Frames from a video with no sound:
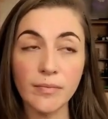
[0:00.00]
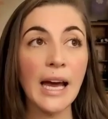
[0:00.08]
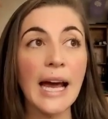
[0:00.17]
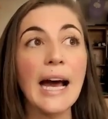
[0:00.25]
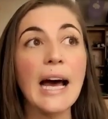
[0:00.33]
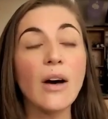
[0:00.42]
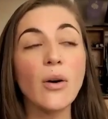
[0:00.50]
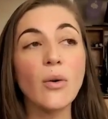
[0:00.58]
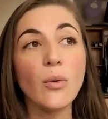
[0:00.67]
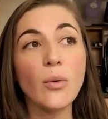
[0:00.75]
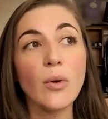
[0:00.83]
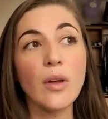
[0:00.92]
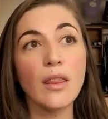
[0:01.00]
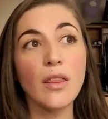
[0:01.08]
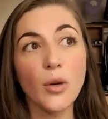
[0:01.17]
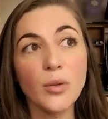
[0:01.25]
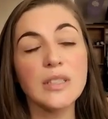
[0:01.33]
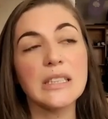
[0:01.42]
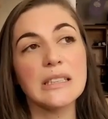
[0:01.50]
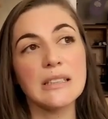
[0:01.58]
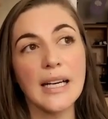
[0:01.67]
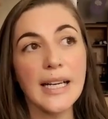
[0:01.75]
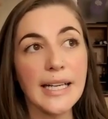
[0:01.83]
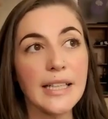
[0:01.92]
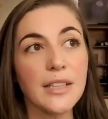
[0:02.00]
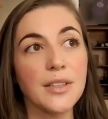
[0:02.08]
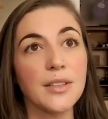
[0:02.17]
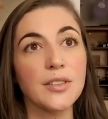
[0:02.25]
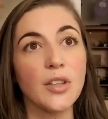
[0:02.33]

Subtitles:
how those desires